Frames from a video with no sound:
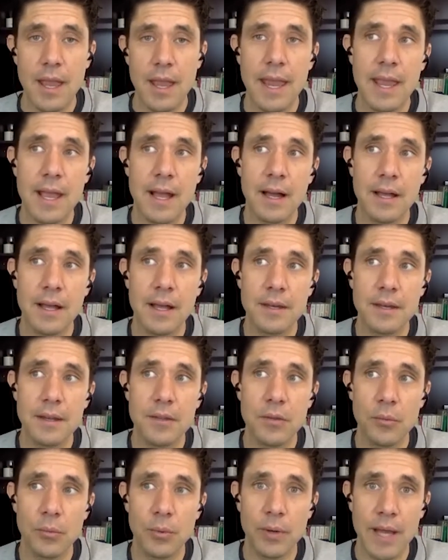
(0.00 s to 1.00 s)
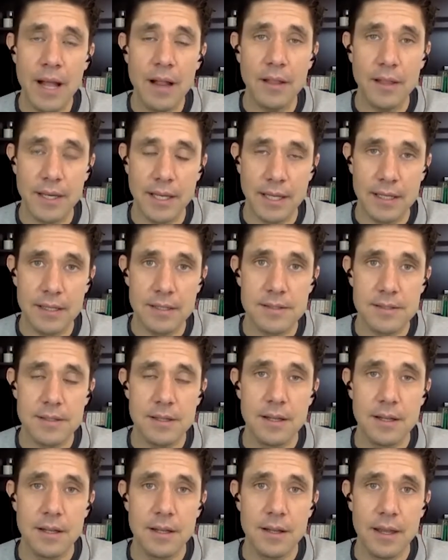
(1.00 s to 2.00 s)
And the reality is,
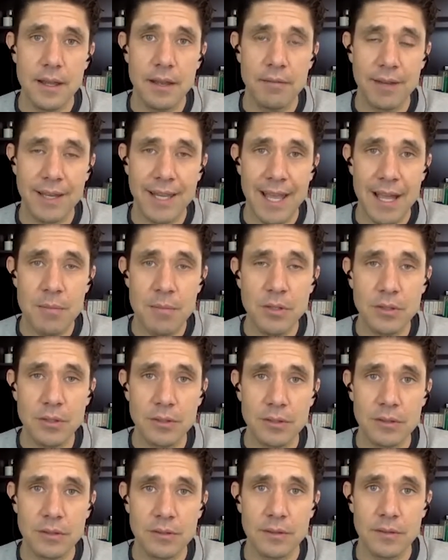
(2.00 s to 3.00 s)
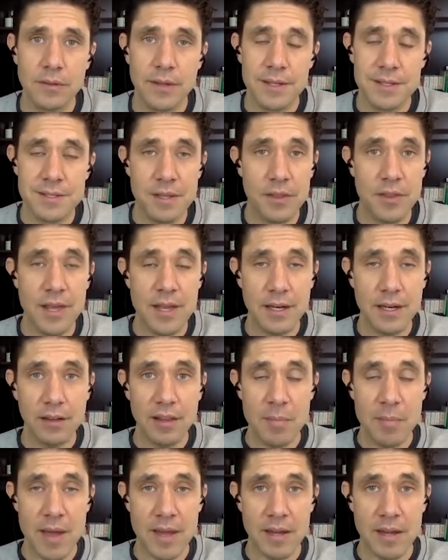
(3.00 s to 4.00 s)
if a chemical is
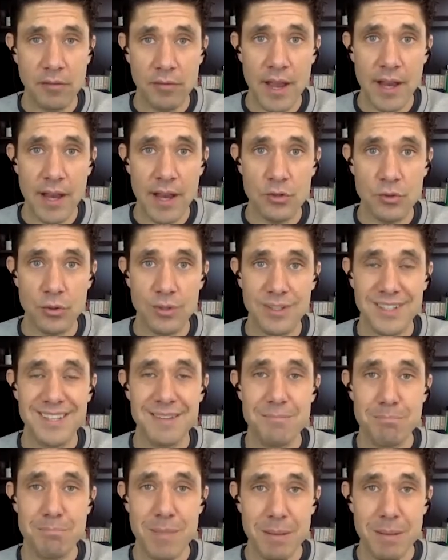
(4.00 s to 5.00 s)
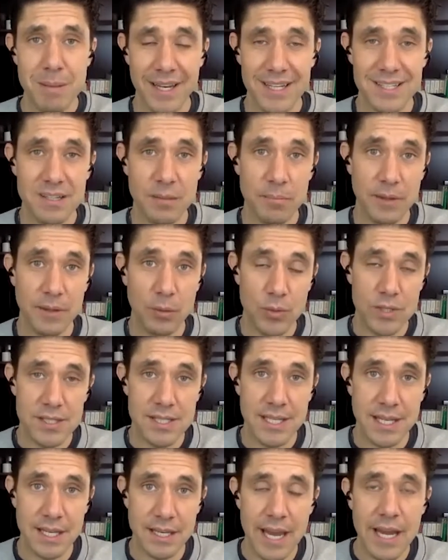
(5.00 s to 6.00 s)
synthetically manufactured to mimic something we
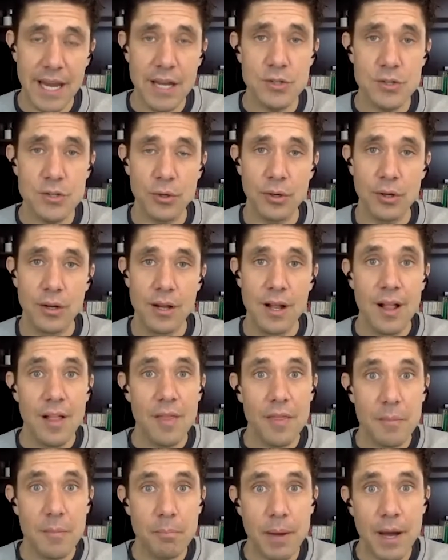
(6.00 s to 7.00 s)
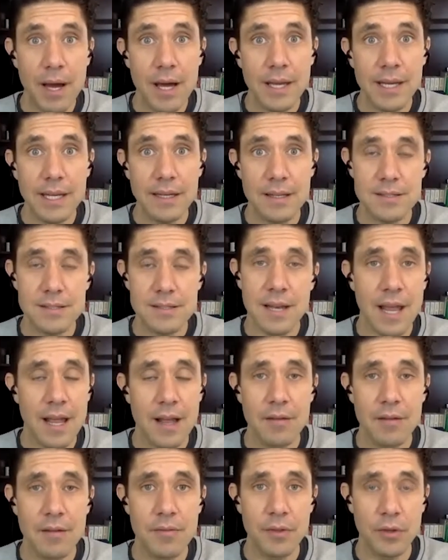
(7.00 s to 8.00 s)
see in nature, the body doesn't
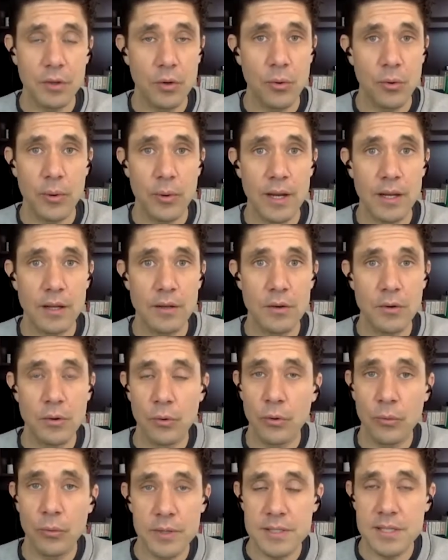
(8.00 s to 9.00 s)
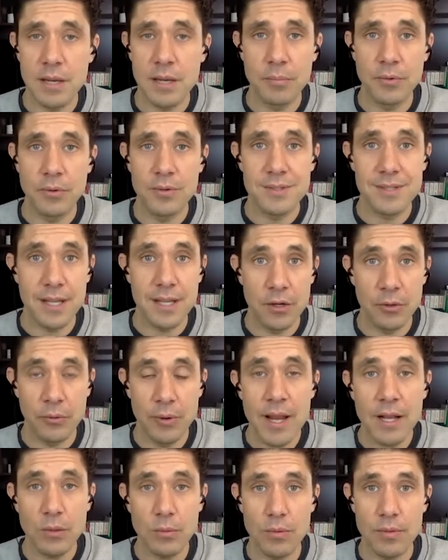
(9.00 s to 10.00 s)
have the correct neuroreceptors to
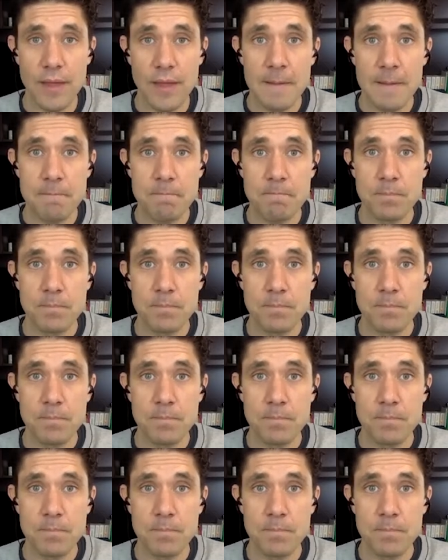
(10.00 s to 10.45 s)
interact with that.